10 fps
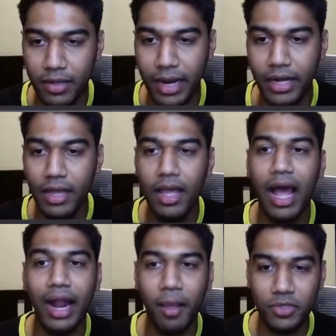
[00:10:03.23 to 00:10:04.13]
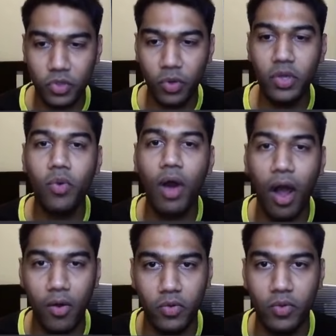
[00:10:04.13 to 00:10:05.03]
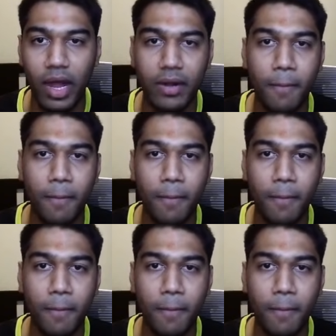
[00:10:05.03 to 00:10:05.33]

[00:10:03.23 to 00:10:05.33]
right? And I'll show you how to do that.